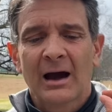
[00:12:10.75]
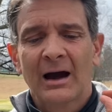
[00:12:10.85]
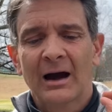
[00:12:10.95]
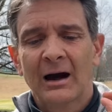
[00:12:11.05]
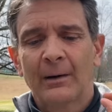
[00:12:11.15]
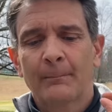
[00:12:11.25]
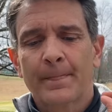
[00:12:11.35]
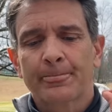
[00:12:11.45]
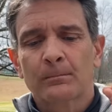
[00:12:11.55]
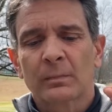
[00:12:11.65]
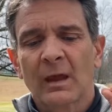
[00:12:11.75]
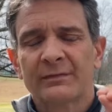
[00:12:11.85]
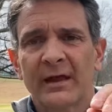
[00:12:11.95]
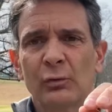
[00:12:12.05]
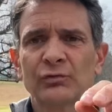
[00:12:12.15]
Um,
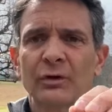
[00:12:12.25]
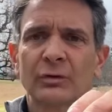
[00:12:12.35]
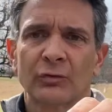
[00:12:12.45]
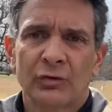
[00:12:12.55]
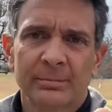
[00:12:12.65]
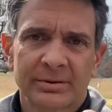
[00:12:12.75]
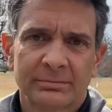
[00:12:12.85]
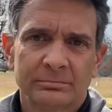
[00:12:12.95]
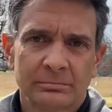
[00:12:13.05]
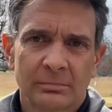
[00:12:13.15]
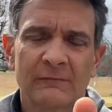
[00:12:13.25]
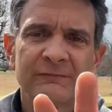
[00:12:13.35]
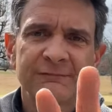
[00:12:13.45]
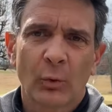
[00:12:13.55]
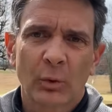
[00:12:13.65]
those are group
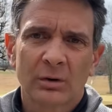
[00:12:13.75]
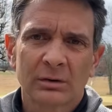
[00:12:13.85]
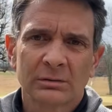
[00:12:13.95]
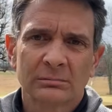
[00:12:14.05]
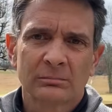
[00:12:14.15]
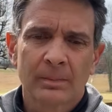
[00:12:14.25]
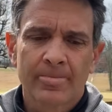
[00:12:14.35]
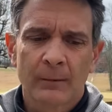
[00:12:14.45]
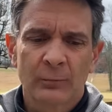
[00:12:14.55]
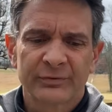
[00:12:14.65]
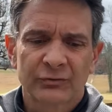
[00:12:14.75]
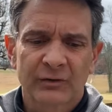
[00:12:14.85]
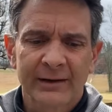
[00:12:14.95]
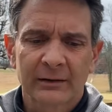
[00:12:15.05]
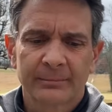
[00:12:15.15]
four with the
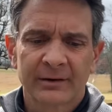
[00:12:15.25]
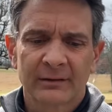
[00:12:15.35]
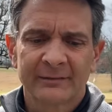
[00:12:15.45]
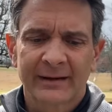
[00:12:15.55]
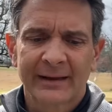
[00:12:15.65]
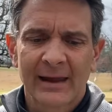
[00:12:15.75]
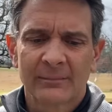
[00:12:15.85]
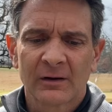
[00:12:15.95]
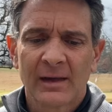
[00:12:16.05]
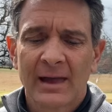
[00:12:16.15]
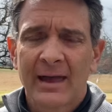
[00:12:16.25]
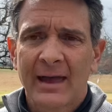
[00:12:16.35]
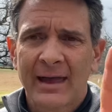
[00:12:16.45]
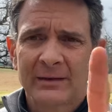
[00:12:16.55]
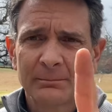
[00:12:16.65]
triclopyr and dicamba,
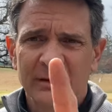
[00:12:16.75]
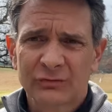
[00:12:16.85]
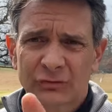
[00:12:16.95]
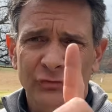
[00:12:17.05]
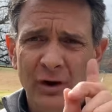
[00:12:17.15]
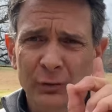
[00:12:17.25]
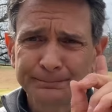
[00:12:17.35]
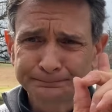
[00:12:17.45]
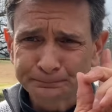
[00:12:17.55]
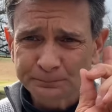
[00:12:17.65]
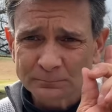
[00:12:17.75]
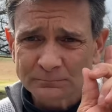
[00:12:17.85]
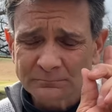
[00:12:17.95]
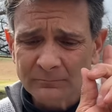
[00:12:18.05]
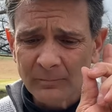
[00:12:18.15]
and the mesotrione
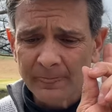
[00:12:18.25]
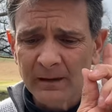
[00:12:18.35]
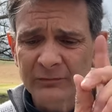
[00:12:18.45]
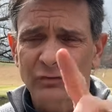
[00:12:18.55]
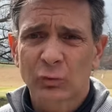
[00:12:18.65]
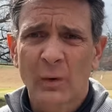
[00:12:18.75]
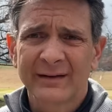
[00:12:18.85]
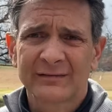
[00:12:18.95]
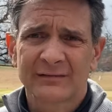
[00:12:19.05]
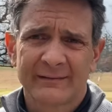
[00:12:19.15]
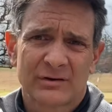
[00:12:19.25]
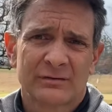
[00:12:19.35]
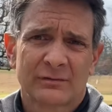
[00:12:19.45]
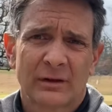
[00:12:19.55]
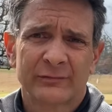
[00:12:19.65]
is a
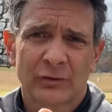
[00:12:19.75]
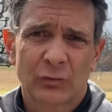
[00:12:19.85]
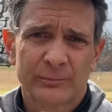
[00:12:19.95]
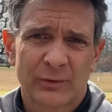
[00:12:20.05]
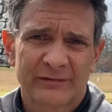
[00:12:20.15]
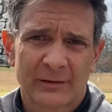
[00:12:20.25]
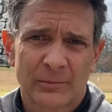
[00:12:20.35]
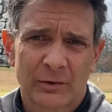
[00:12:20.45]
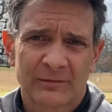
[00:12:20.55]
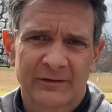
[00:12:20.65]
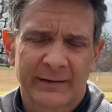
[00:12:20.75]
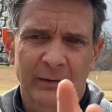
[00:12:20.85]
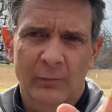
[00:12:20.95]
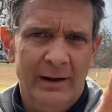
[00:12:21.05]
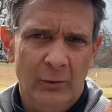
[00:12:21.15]
27 is a group 27 herbicide.
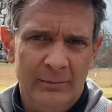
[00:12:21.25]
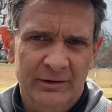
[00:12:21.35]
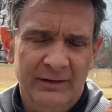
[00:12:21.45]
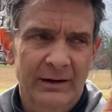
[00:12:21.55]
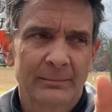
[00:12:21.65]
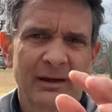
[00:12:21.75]
Now, why do I bring that up?